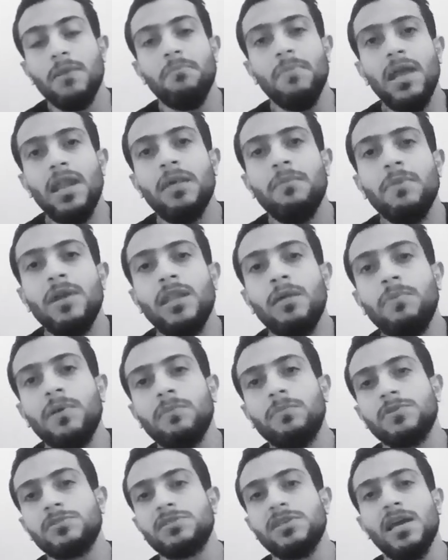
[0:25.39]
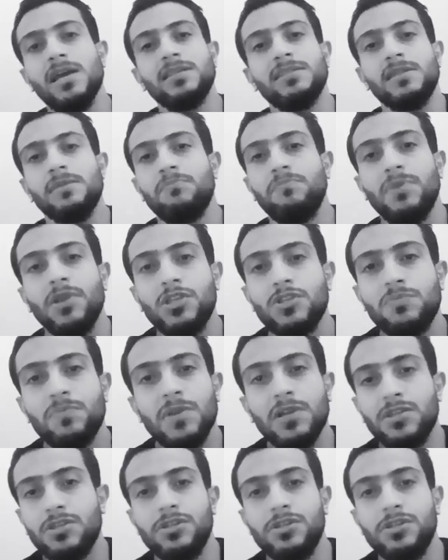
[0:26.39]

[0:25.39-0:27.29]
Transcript: Many, many people say that PHP